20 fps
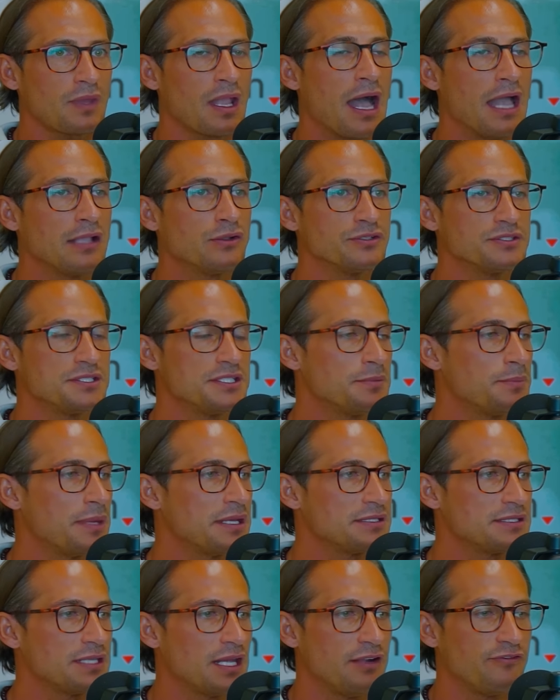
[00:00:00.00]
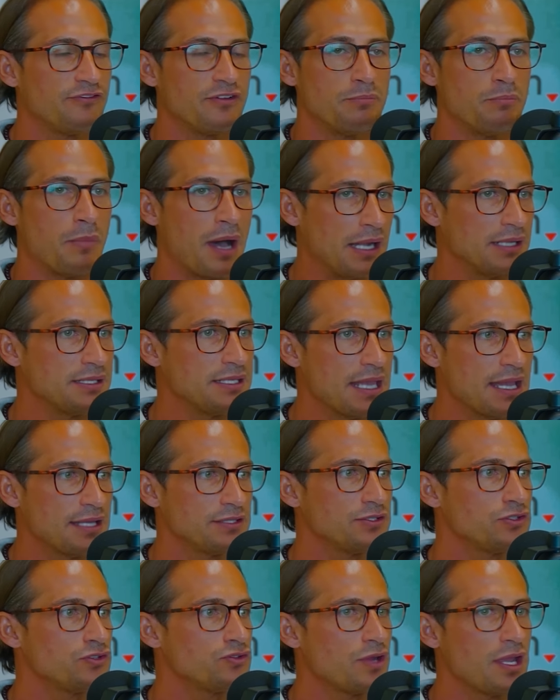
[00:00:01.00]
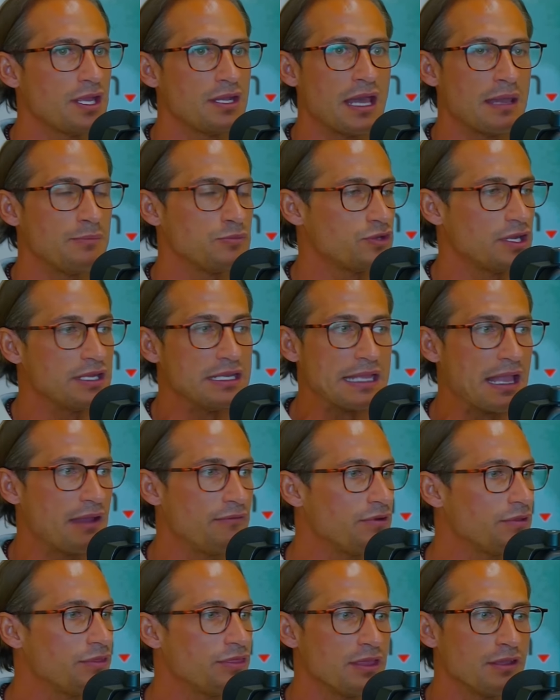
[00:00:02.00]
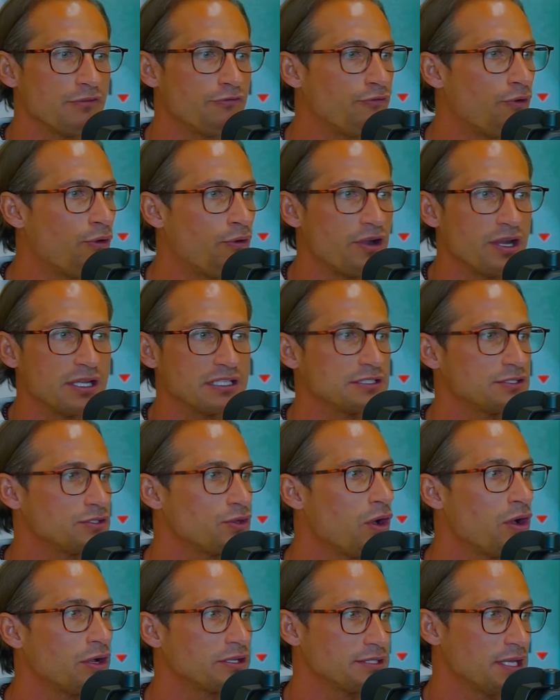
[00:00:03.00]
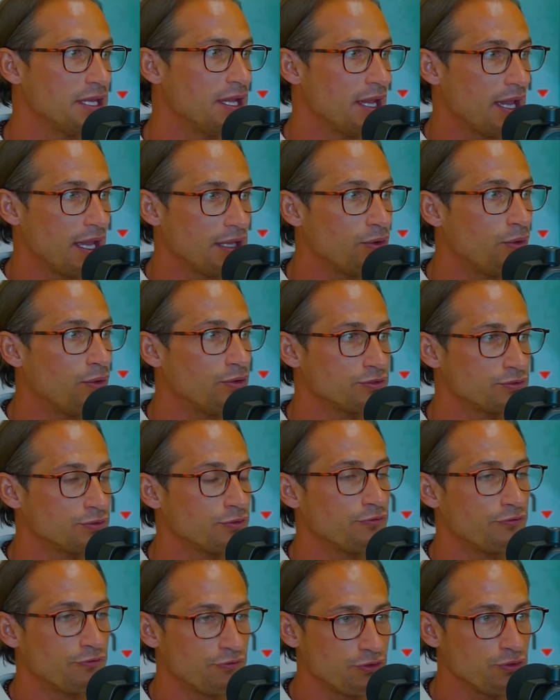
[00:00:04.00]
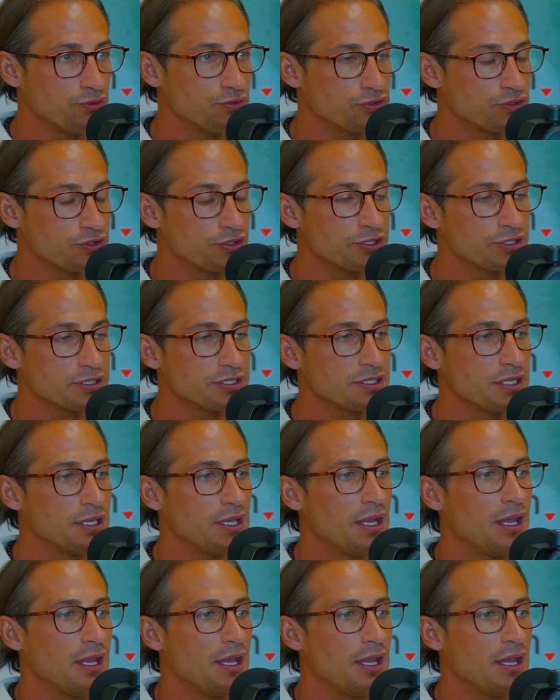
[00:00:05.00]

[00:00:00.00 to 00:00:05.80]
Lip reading: I consider myself a multi-asset trader. I'm trading everything, Forex, stocks, and also futures.